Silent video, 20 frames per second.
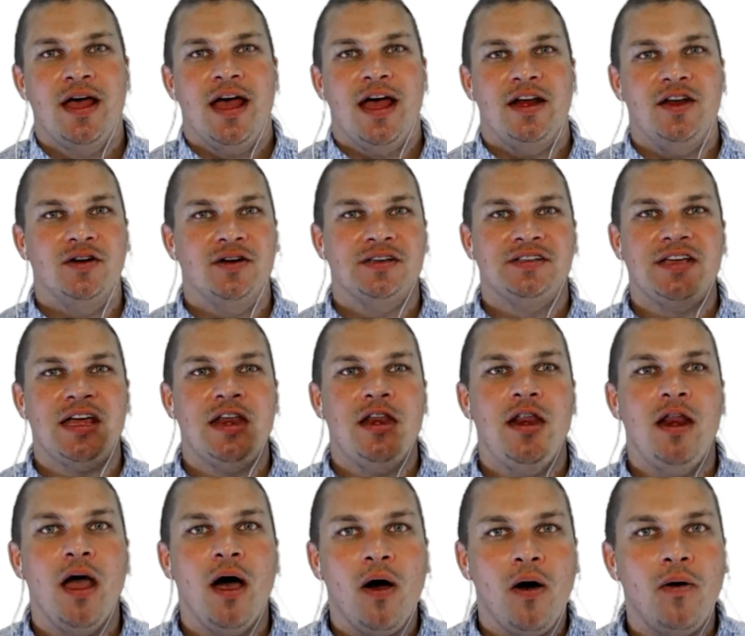And you're going to say,
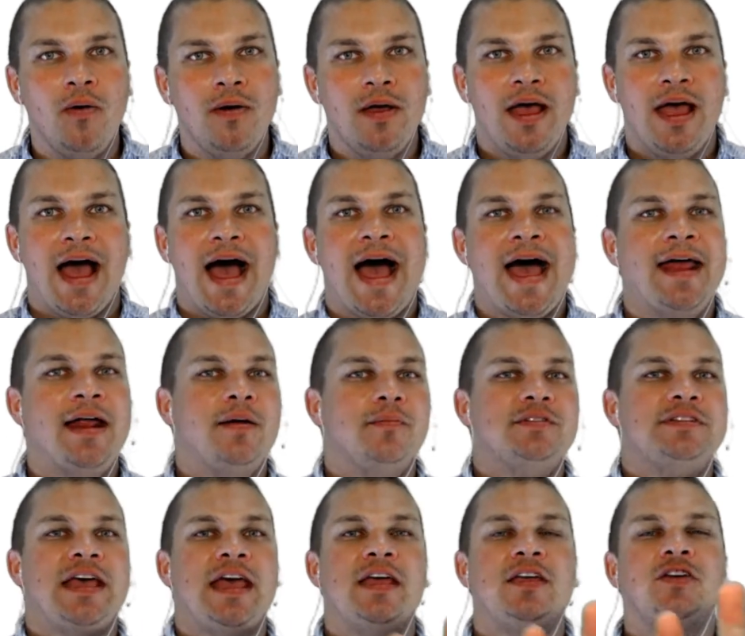no, I
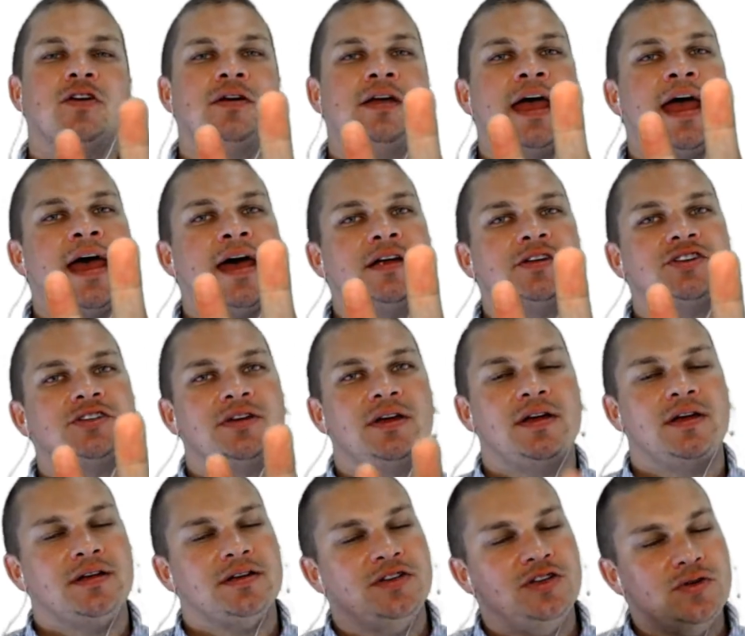take your cash.
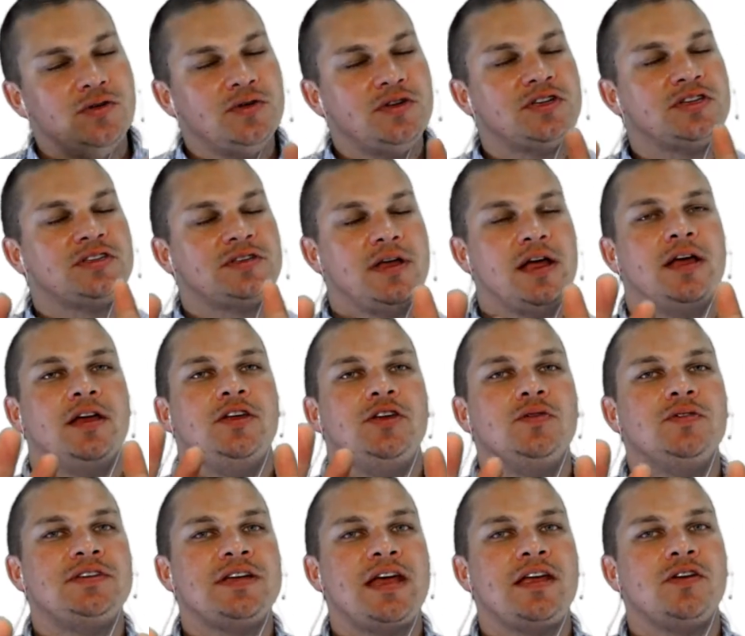You
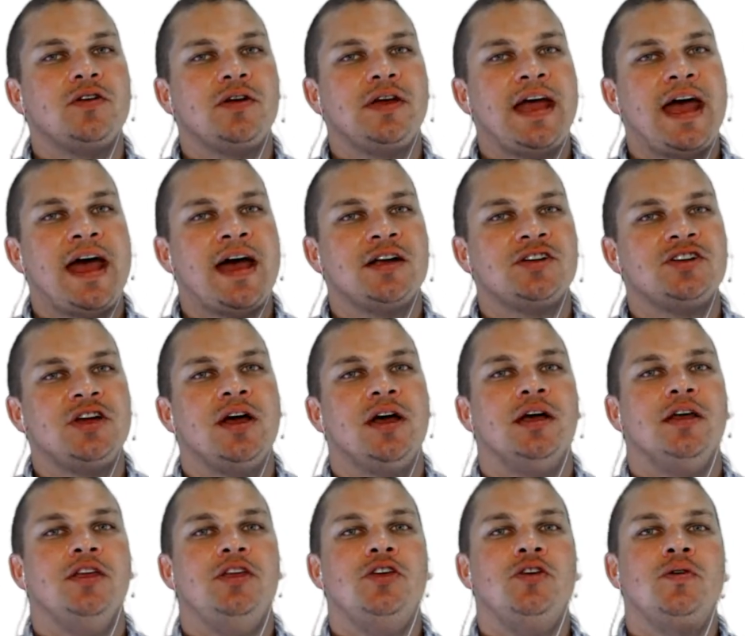take your cash.
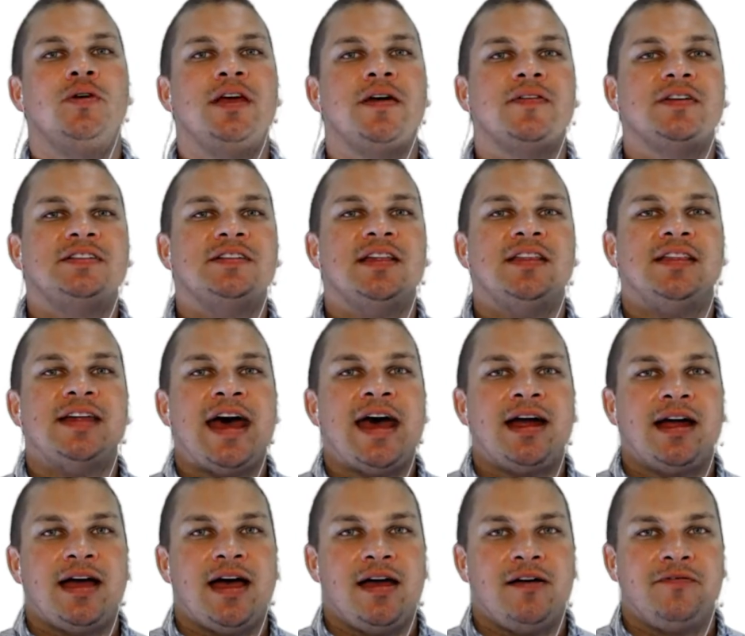You give it to
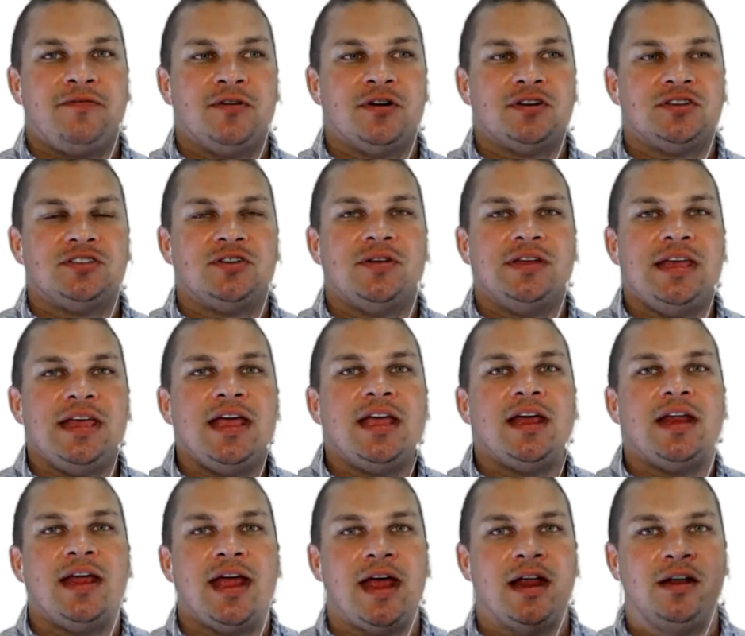that guy first so he
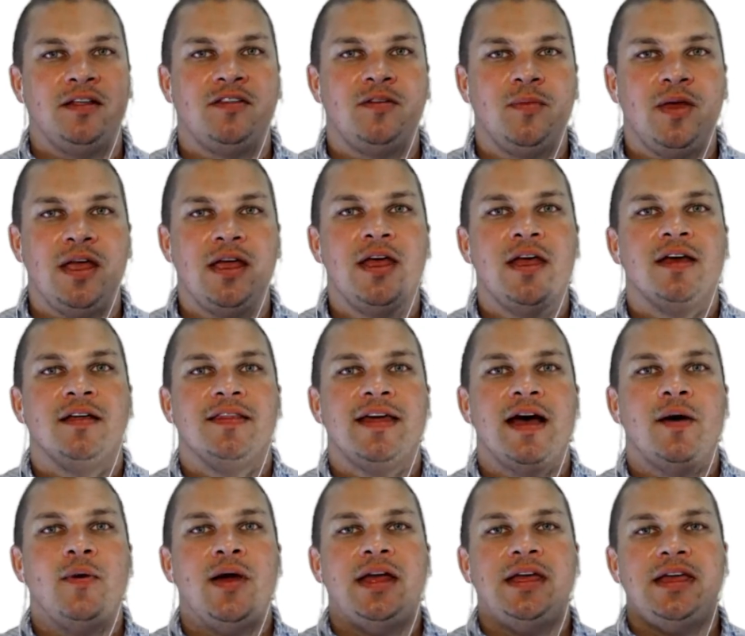can hand it to me.
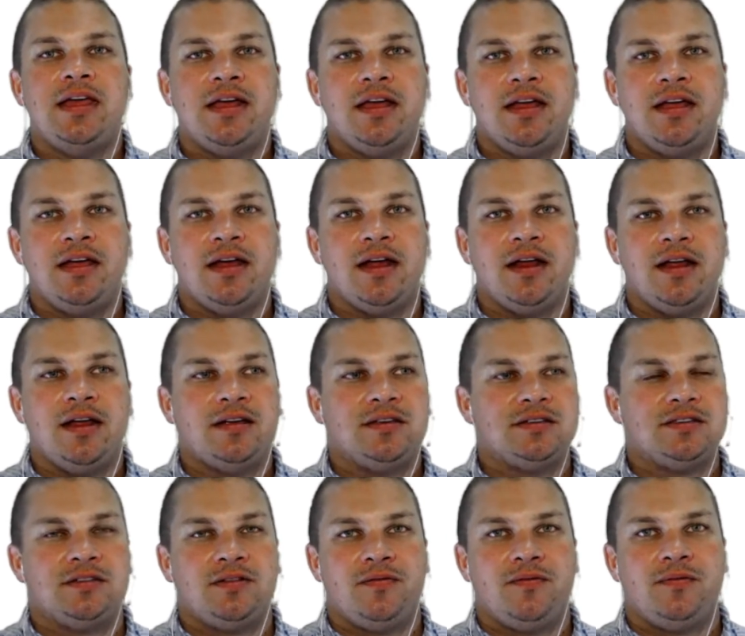That way he can get
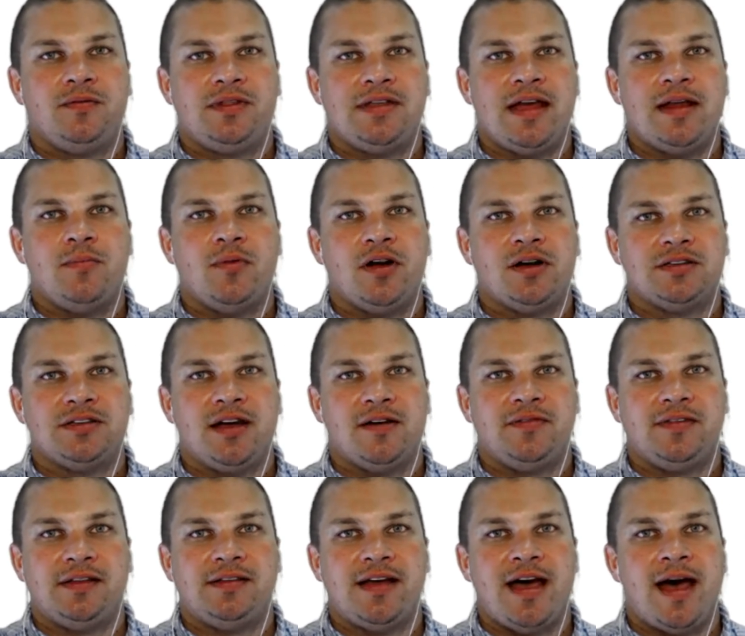his $10
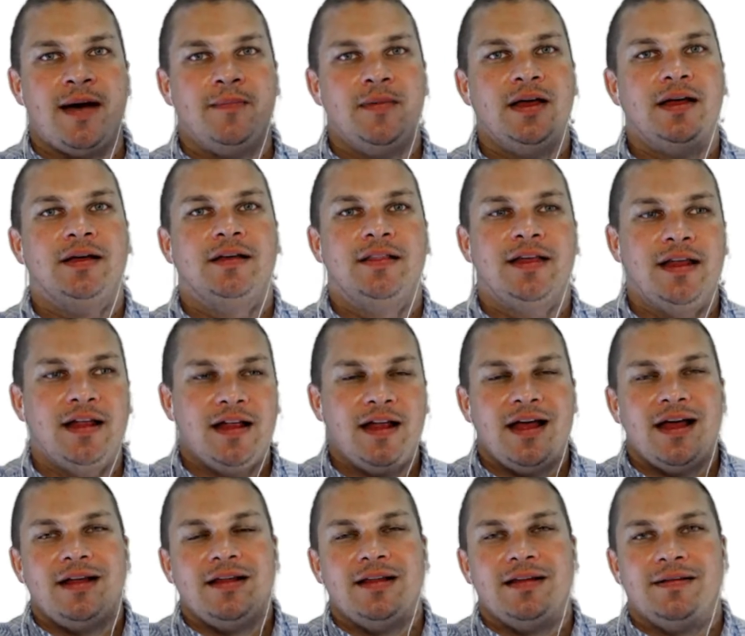off the top. Then
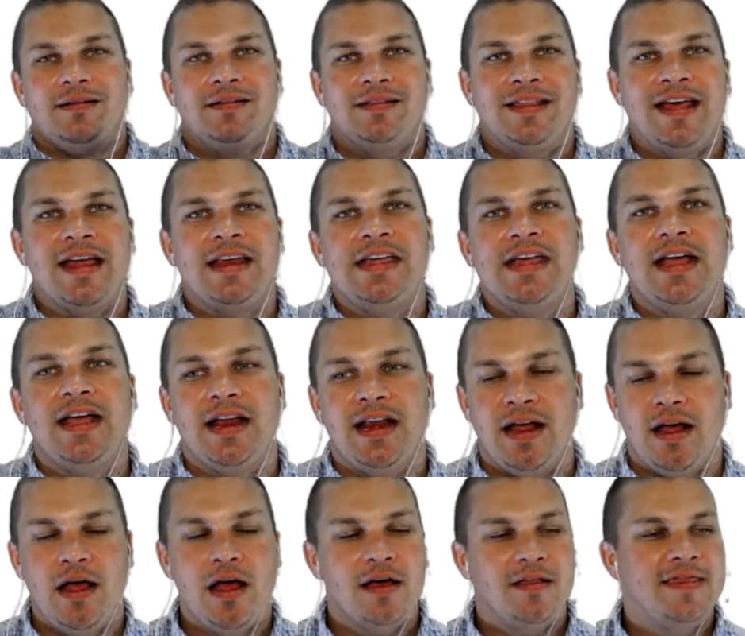he
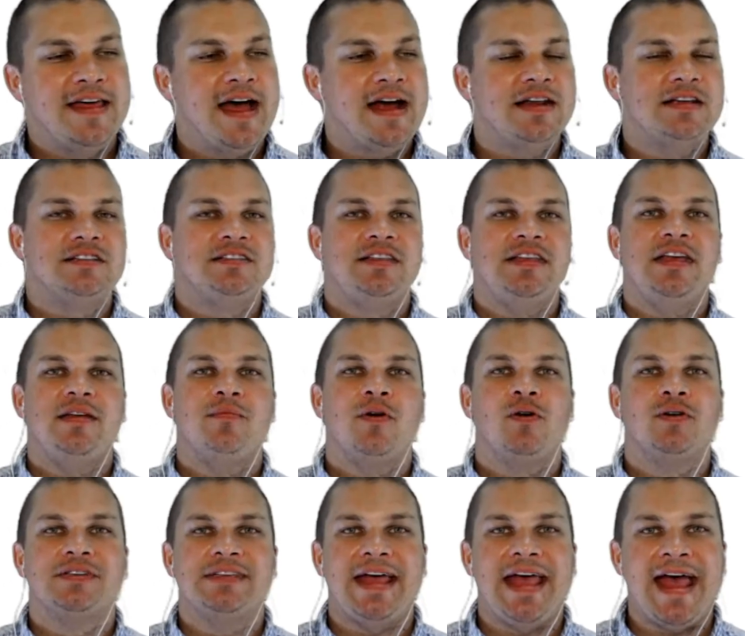can. That is the
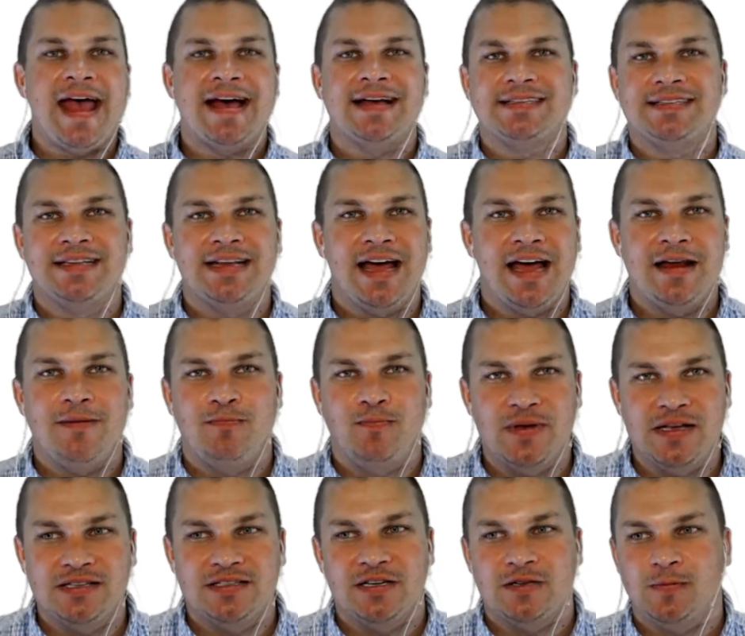most asinine
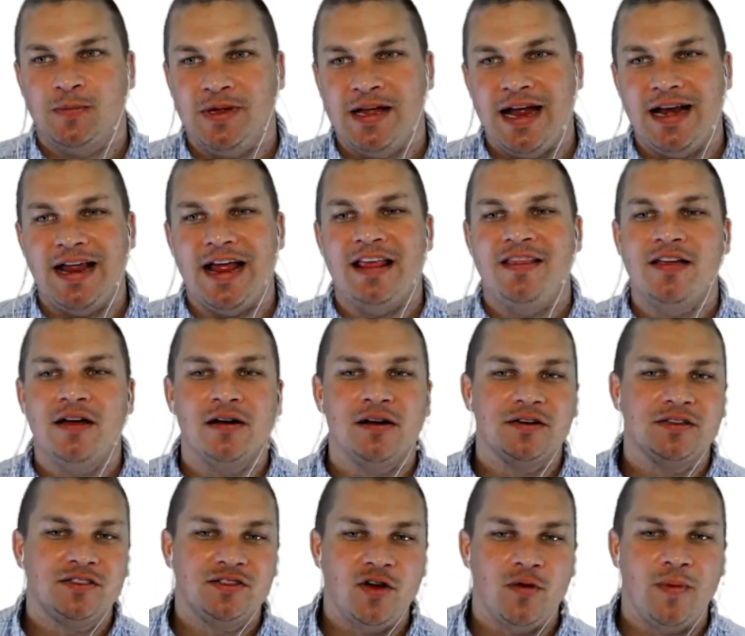business plan, and there
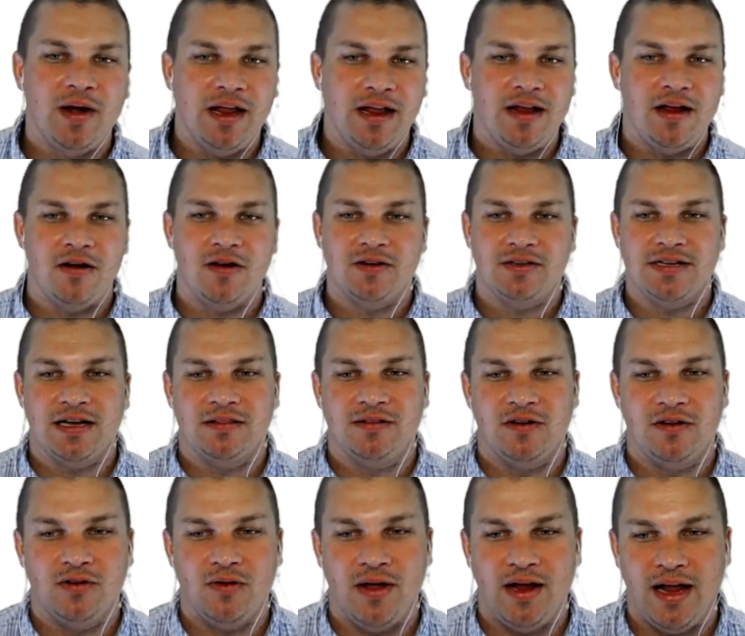are so many carriers out
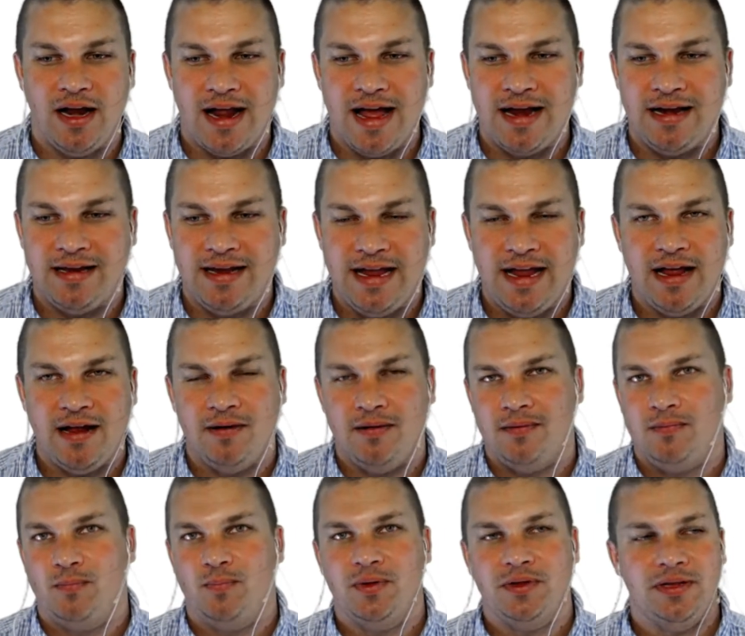there doing it. I can't
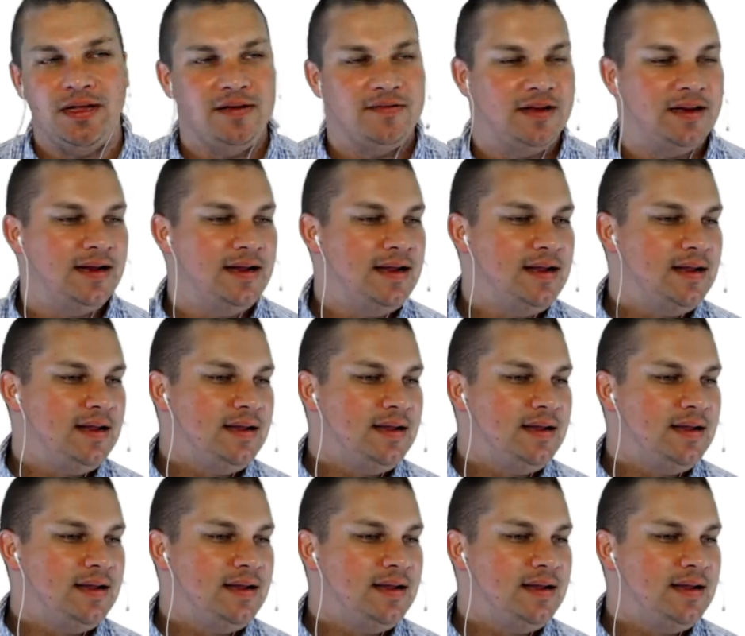believe it.